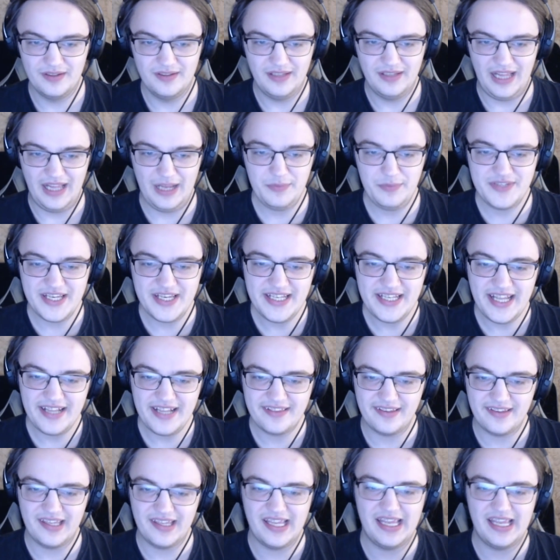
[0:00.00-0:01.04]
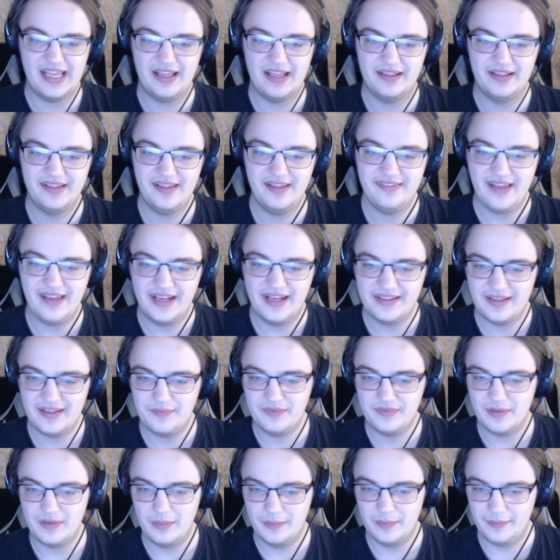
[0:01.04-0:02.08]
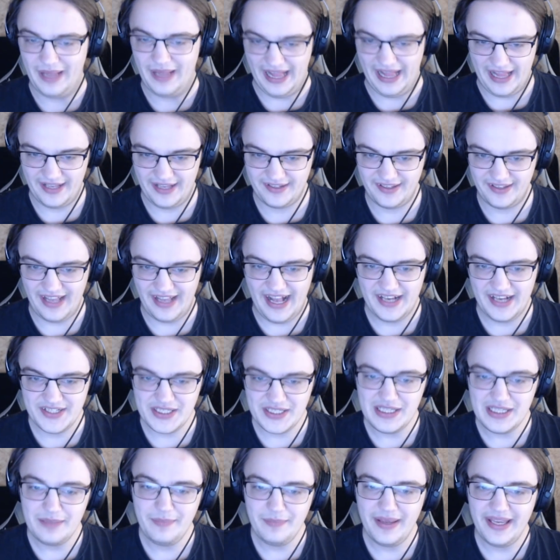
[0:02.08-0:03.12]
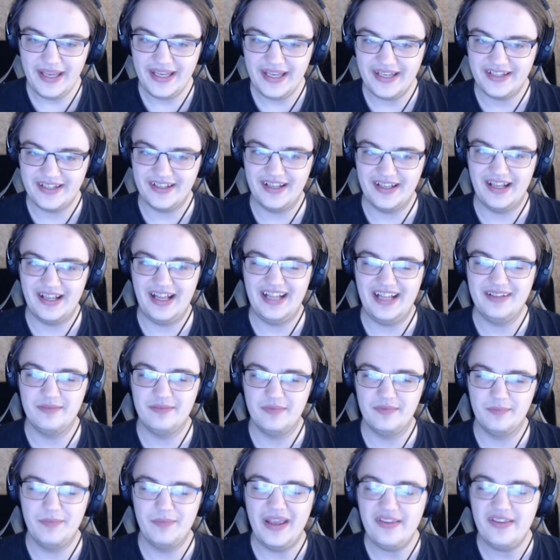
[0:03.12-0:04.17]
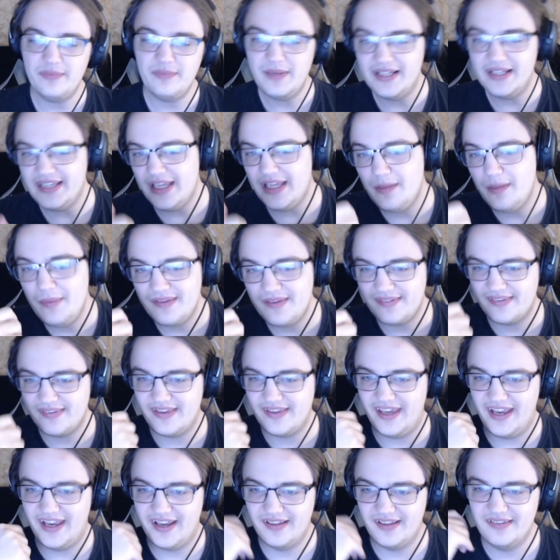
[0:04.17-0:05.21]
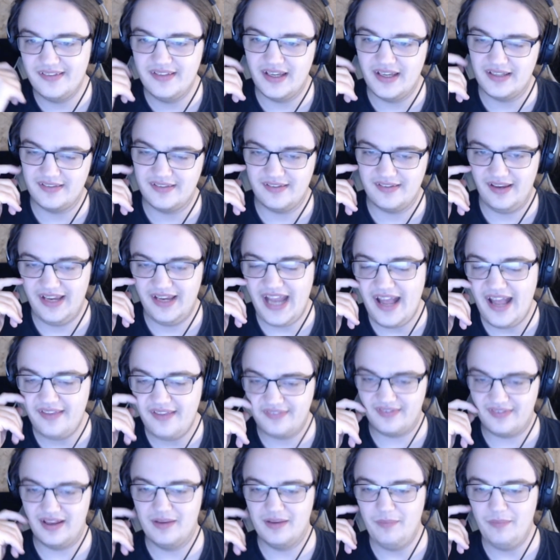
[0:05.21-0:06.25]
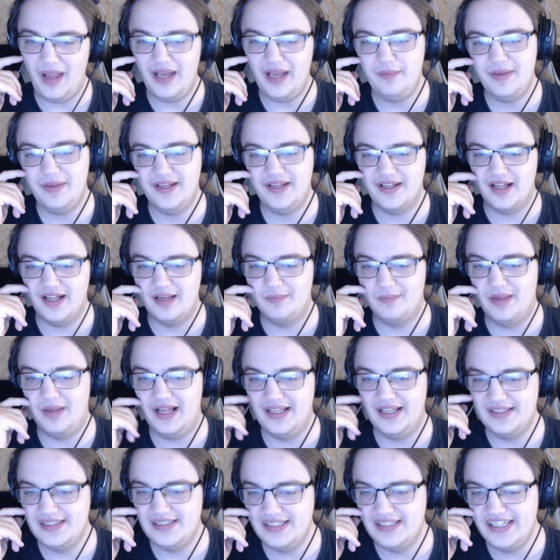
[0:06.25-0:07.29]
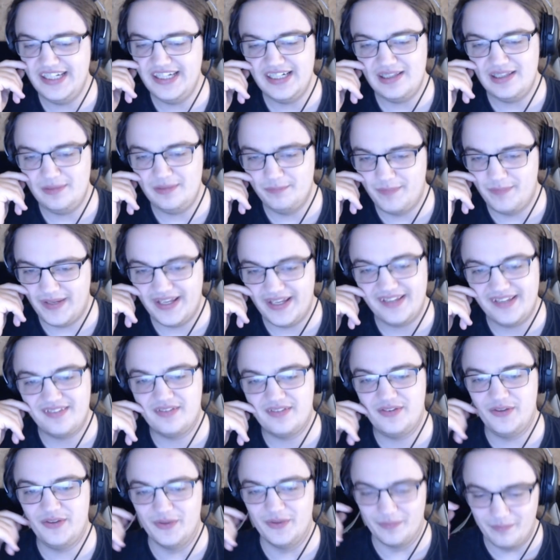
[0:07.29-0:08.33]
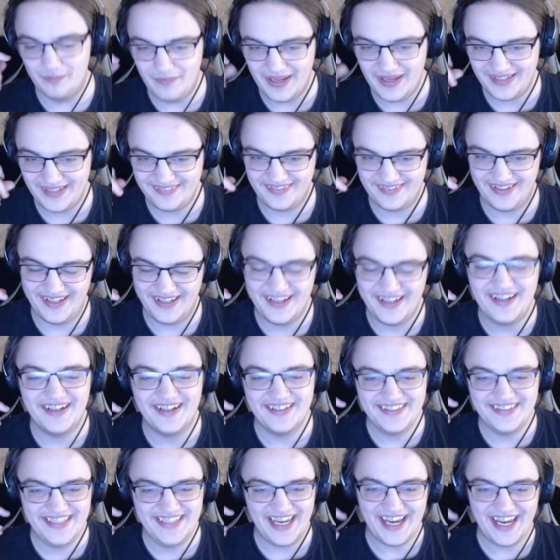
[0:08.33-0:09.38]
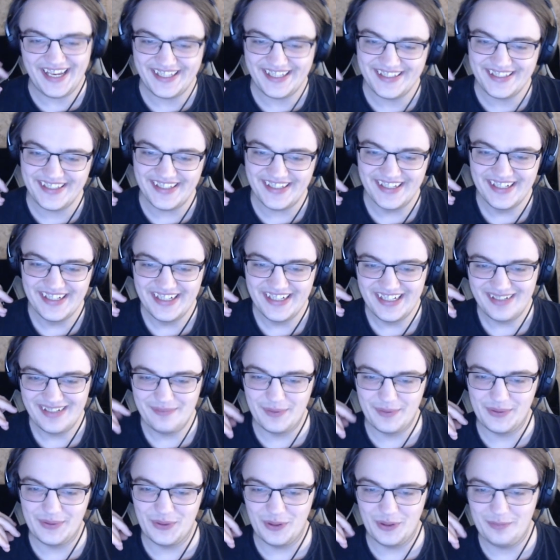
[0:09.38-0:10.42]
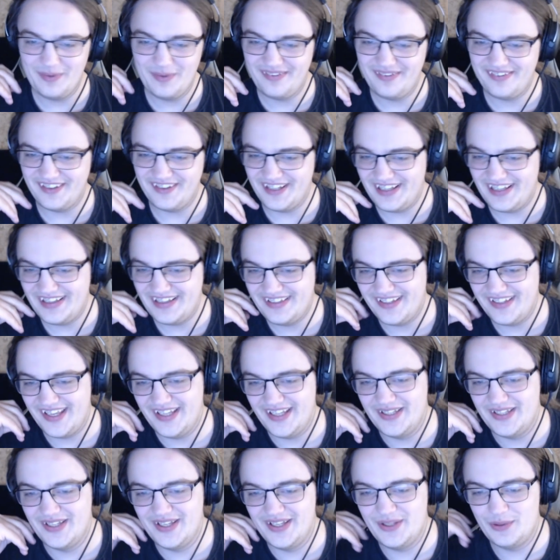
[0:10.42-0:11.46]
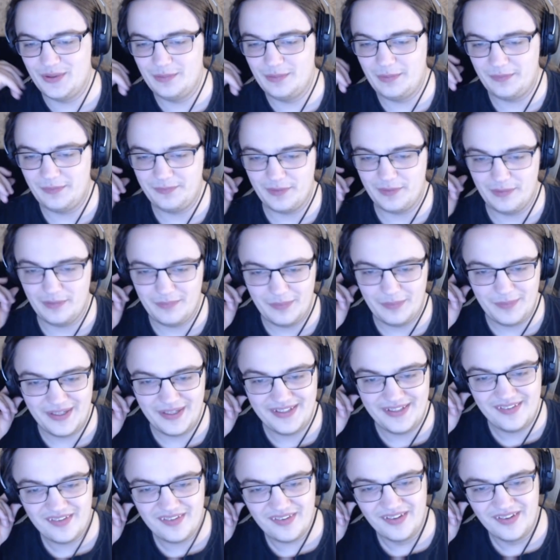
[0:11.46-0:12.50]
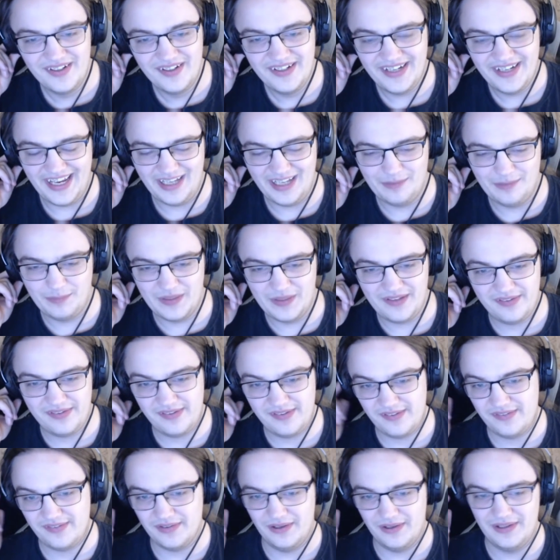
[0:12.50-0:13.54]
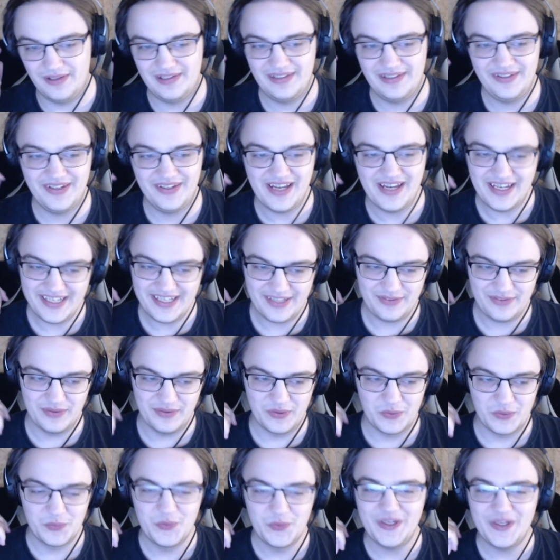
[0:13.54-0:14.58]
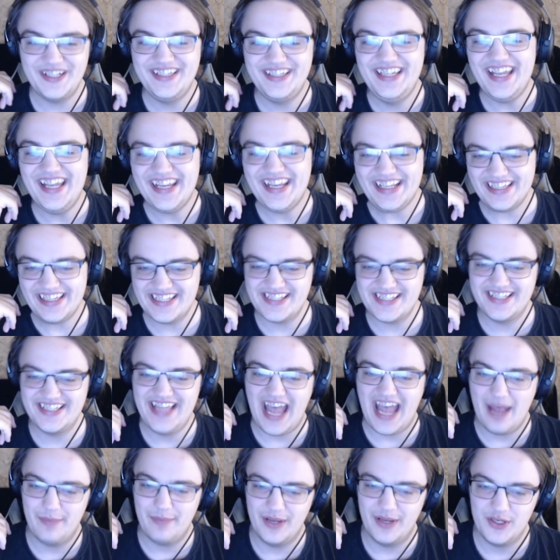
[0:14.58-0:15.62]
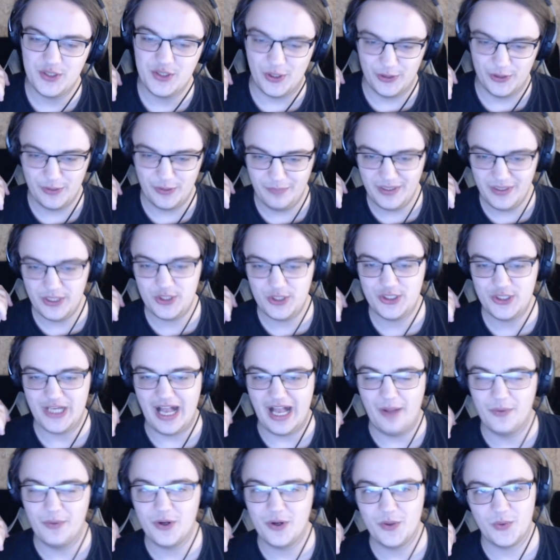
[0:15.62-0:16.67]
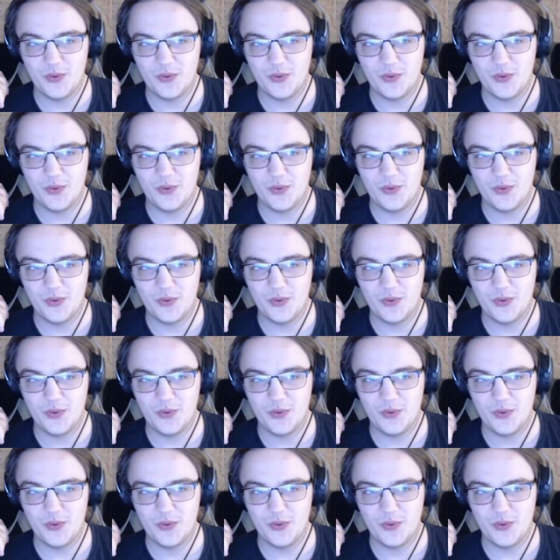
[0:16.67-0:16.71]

I would say that these items coming back actually makes me a little bit scared that the casting might become a little bit too meta again. With Orb of Silt and Orb of Firmament and plus 6 all, you can get to ridiculous damage on your Meteor Shower or